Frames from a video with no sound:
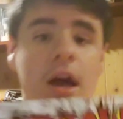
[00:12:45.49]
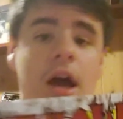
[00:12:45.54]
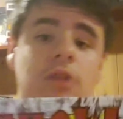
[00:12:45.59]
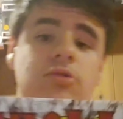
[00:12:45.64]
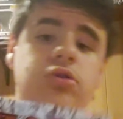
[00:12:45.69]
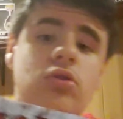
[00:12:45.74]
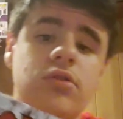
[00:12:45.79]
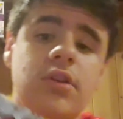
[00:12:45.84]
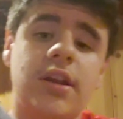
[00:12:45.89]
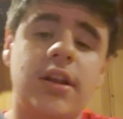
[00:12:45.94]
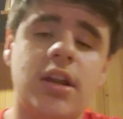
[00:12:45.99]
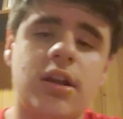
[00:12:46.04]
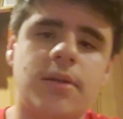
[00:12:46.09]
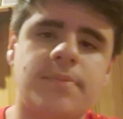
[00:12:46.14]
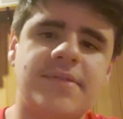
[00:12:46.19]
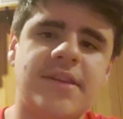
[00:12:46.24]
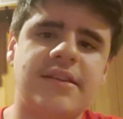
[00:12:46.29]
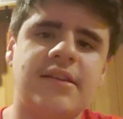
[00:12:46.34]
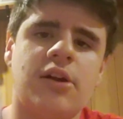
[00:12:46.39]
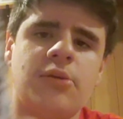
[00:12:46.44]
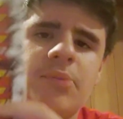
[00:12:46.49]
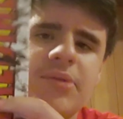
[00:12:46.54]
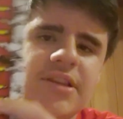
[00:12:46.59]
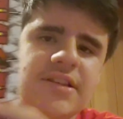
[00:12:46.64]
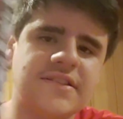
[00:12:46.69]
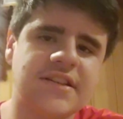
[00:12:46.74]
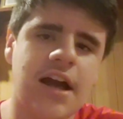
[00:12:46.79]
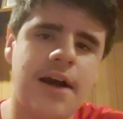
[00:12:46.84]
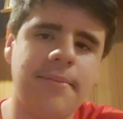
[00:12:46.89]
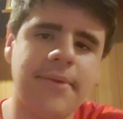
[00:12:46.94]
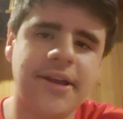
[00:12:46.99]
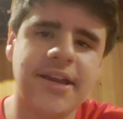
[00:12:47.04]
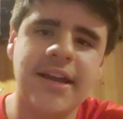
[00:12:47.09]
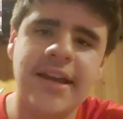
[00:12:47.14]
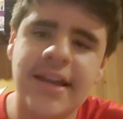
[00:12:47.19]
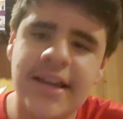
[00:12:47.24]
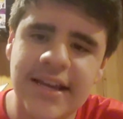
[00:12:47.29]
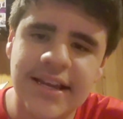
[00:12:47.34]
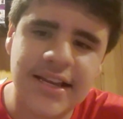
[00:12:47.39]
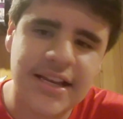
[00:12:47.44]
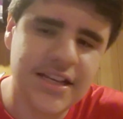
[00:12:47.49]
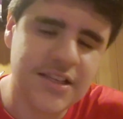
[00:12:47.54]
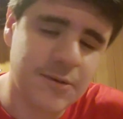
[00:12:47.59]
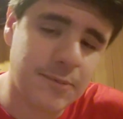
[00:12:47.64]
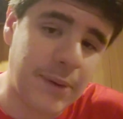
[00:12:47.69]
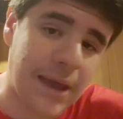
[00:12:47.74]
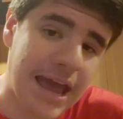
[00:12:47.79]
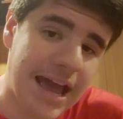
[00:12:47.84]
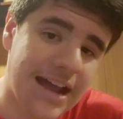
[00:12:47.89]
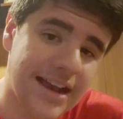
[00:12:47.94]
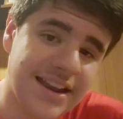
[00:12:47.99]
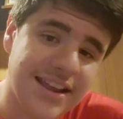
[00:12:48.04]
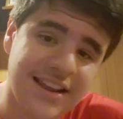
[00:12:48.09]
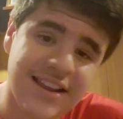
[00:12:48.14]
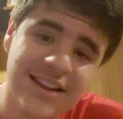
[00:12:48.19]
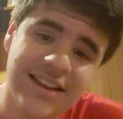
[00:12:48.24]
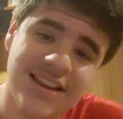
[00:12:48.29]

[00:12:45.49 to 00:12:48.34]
was holding it upside down, but this comic is bad.